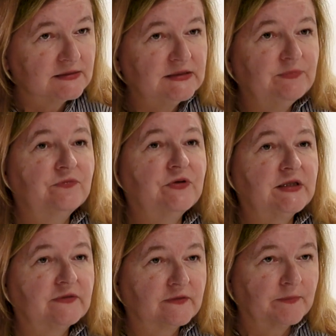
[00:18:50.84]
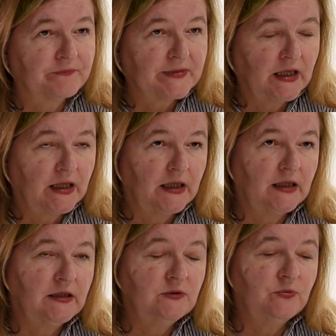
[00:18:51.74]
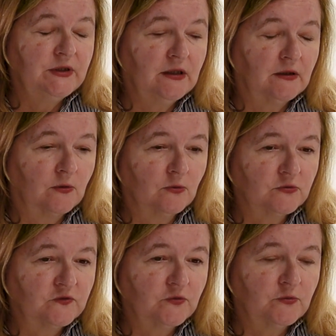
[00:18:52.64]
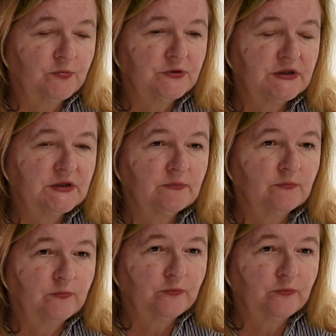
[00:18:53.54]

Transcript: deepfakes. And we are also putting